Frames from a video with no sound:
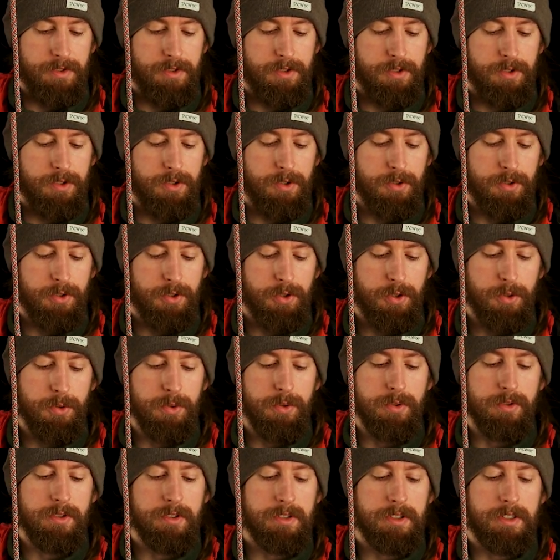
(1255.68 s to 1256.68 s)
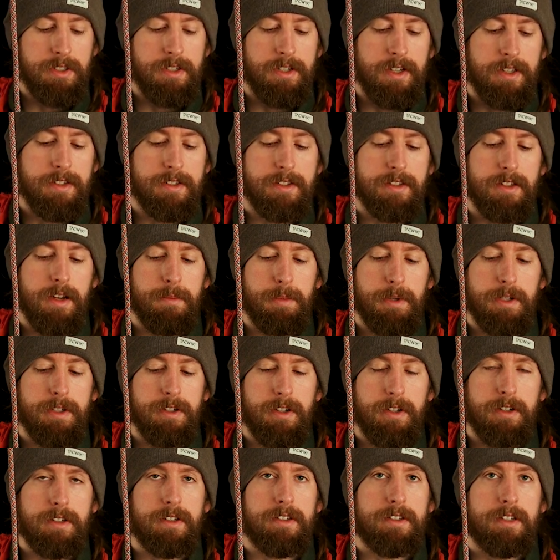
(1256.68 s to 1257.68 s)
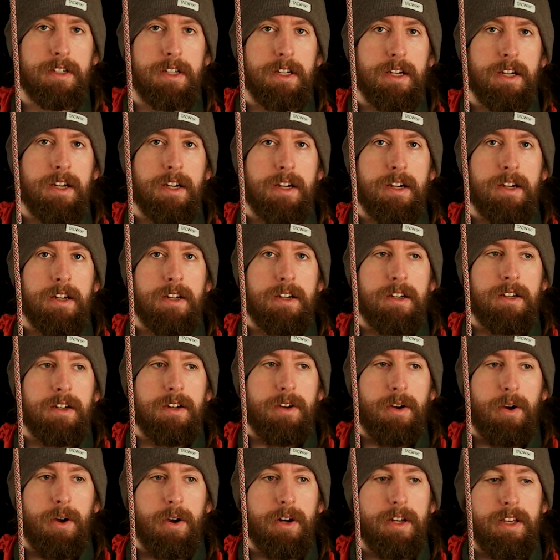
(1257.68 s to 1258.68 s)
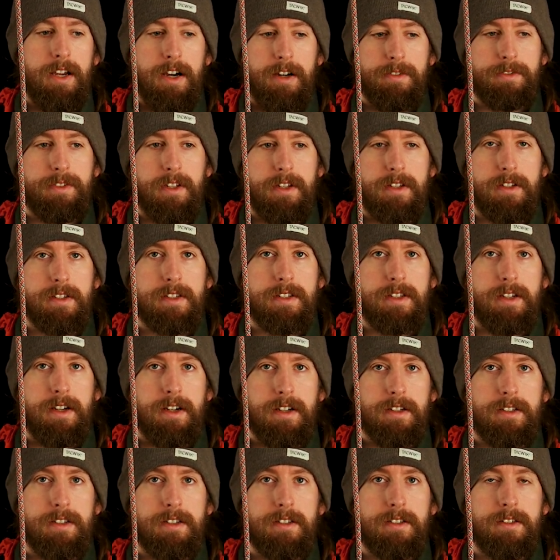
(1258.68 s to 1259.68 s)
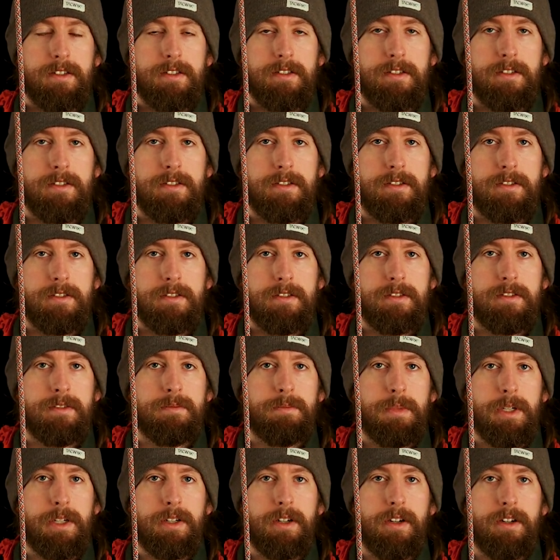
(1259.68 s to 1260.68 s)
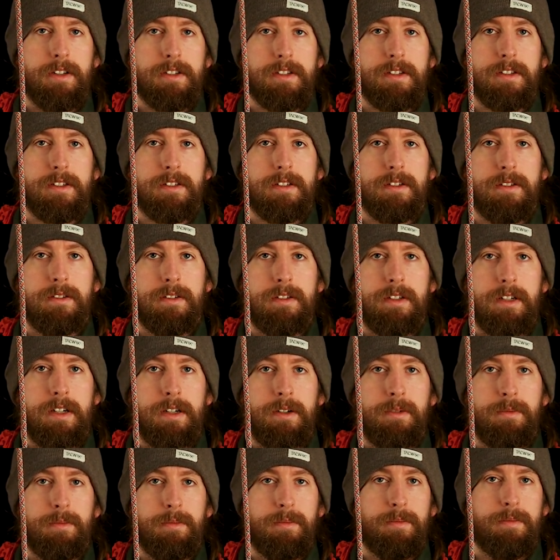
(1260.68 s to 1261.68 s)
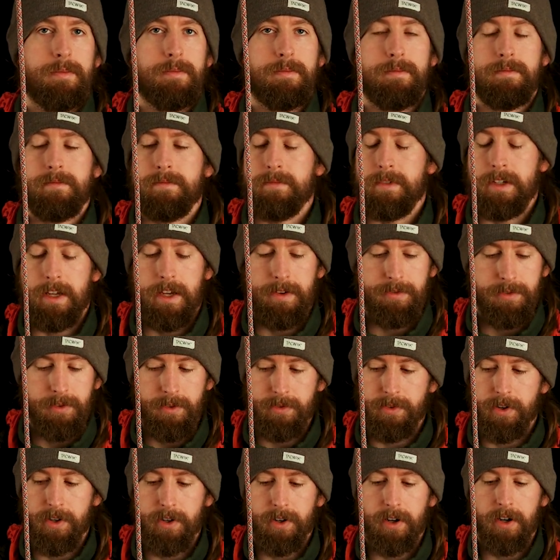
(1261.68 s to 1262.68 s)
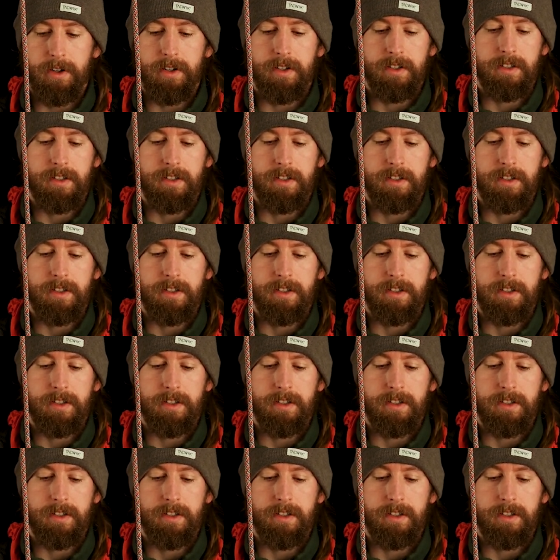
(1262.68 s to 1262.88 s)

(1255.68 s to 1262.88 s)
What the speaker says: to do a stopper knot early after the start, because if you forget